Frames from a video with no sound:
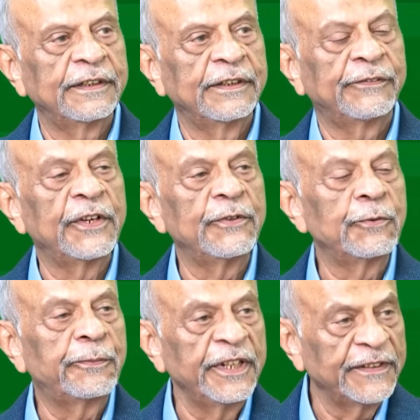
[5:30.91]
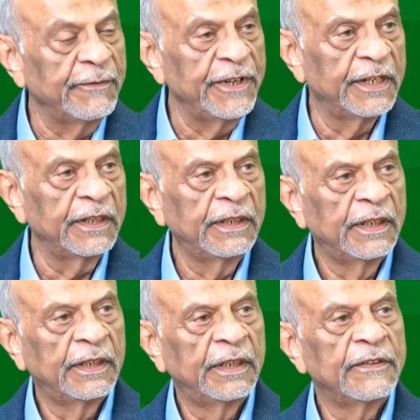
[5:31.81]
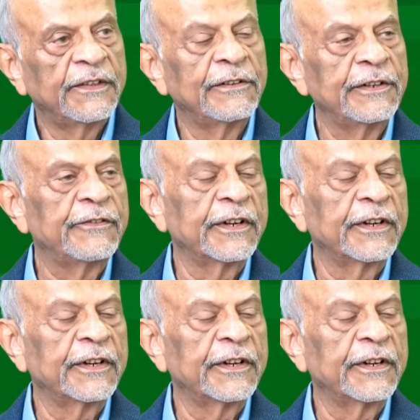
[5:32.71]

if you bring them here, they leave